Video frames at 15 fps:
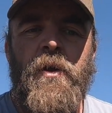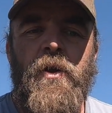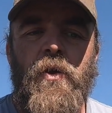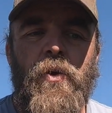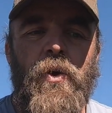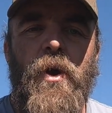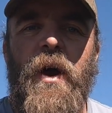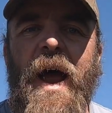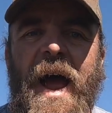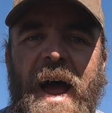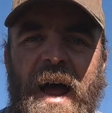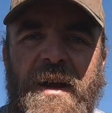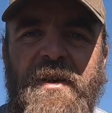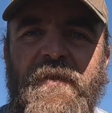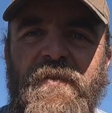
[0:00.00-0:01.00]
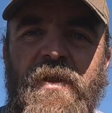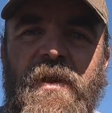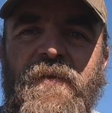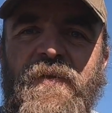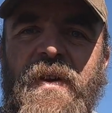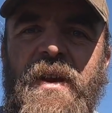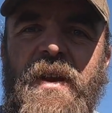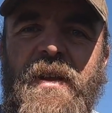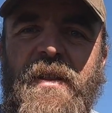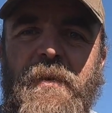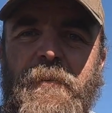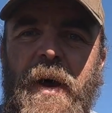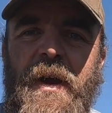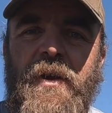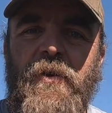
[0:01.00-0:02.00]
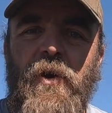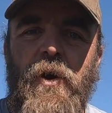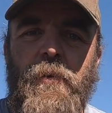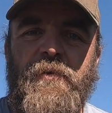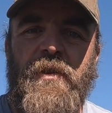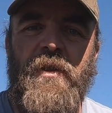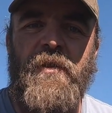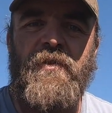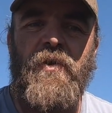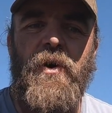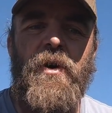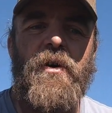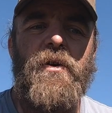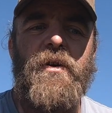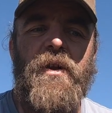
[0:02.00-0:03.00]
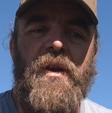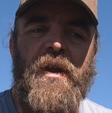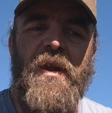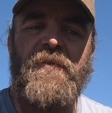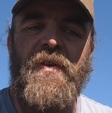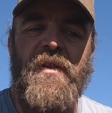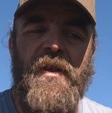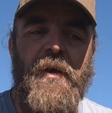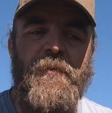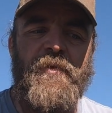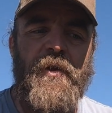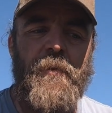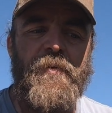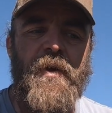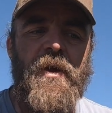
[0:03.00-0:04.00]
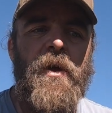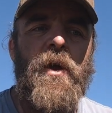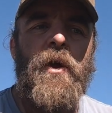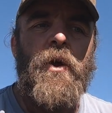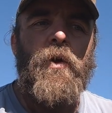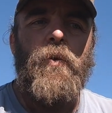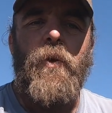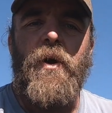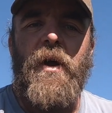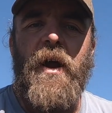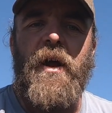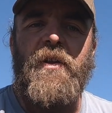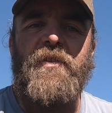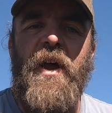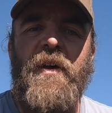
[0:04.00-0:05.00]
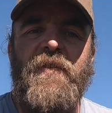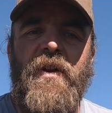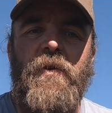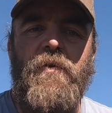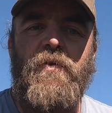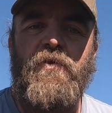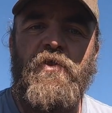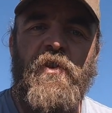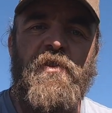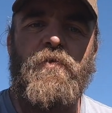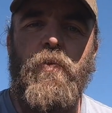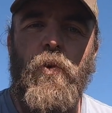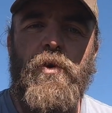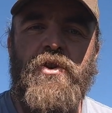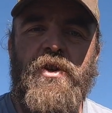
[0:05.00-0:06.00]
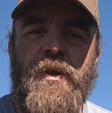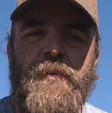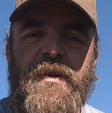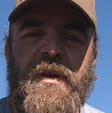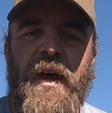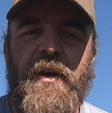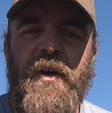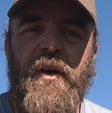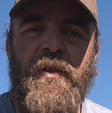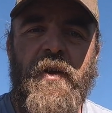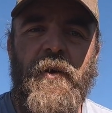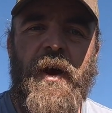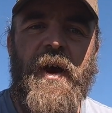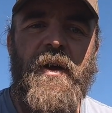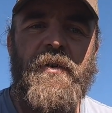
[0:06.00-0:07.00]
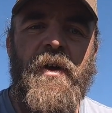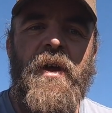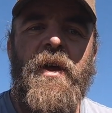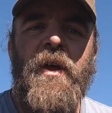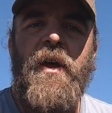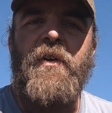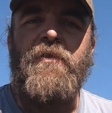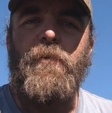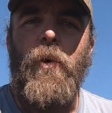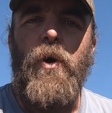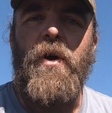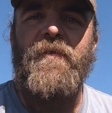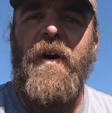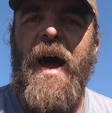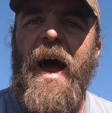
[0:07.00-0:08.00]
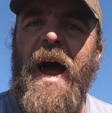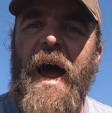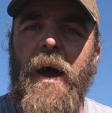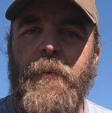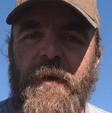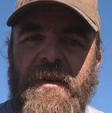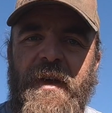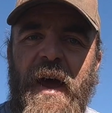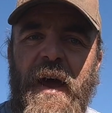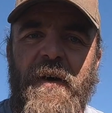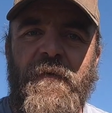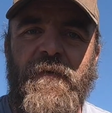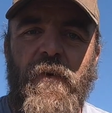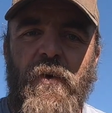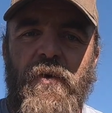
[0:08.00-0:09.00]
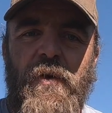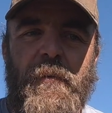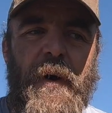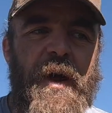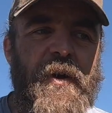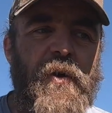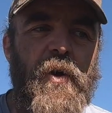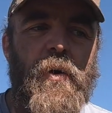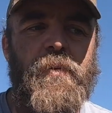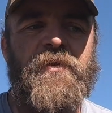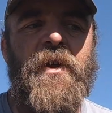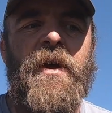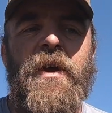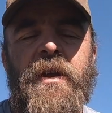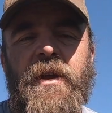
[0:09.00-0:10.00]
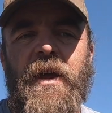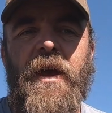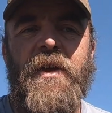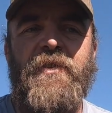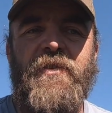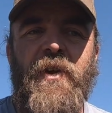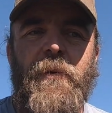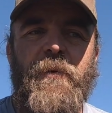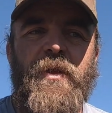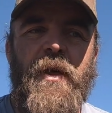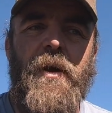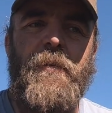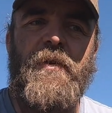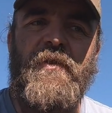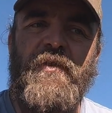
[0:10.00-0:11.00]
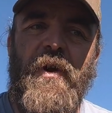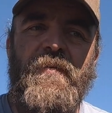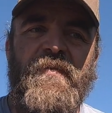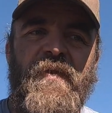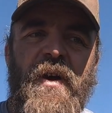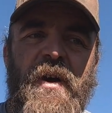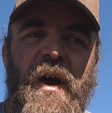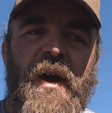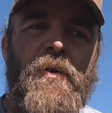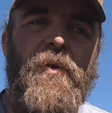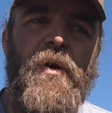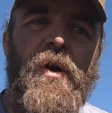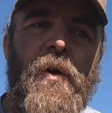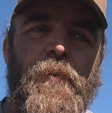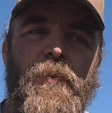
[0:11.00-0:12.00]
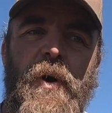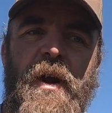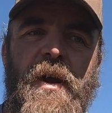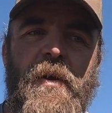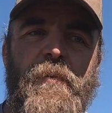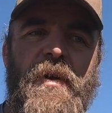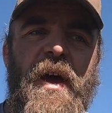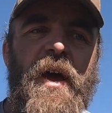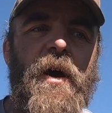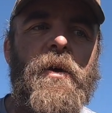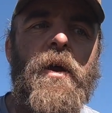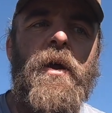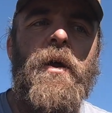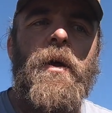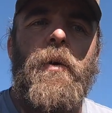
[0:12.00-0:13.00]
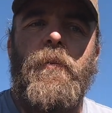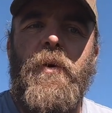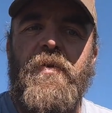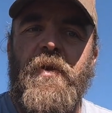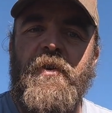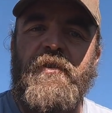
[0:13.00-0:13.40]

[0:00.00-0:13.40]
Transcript: you are actively feeding the microbes in the soil and giving them something, whereas having just wood chips down on the ground is more of a habitat for the microbes. Yes, some of them and some fungi will help break them down, but